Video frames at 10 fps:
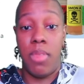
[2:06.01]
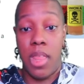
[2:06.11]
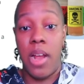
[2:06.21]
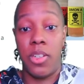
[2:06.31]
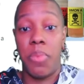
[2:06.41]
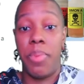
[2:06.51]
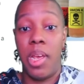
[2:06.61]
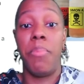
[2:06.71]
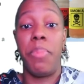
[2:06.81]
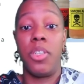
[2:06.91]
there's a
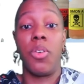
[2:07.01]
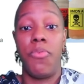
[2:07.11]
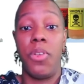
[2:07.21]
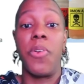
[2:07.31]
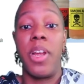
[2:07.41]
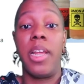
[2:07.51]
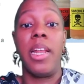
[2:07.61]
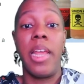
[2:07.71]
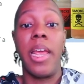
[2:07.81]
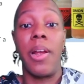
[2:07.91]
benzofuran
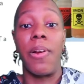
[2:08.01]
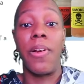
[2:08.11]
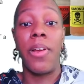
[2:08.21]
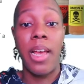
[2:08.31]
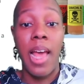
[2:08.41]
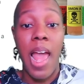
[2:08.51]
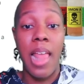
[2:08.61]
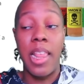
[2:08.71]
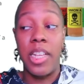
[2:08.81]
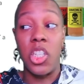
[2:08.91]
in here,
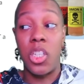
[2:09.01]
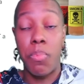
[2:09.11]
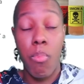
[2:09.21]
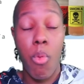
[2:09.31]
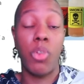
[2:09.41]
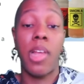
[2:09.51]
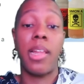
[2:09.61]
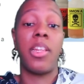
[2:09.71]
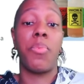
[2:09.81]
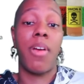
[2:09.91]
and this is most
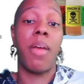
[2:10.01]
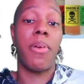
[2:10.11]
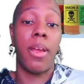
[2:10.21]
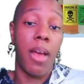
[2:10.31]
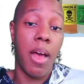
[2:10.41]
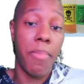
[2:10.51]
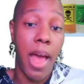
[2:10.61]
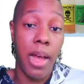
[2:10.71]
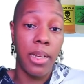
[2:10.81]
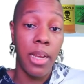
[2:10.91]
likely the primary
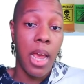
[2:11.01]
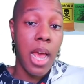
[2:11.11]
compound.